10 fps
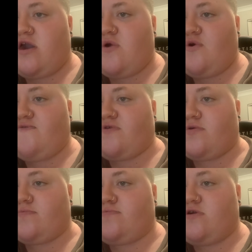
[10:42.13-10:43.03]

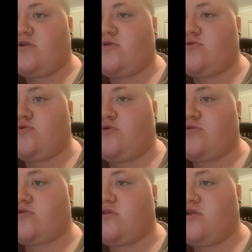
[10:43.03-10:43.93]
However, they did
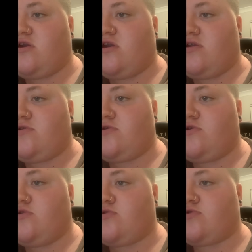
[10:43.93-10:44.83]
not lead
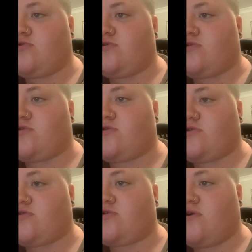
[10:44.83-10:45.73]
to the
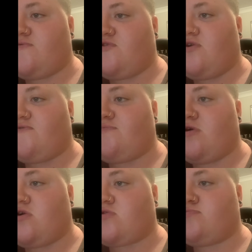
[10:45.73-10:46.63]
discovery of
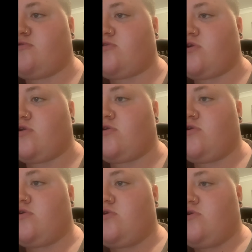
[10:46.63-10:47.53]
Mark's body,
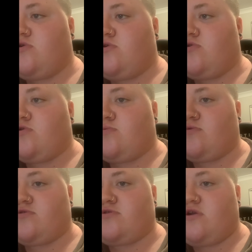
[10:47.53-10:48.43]
who
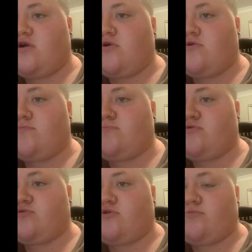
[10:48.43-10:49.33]
was now
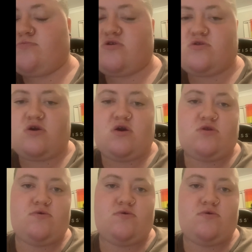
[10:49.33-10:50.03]
presumed dead.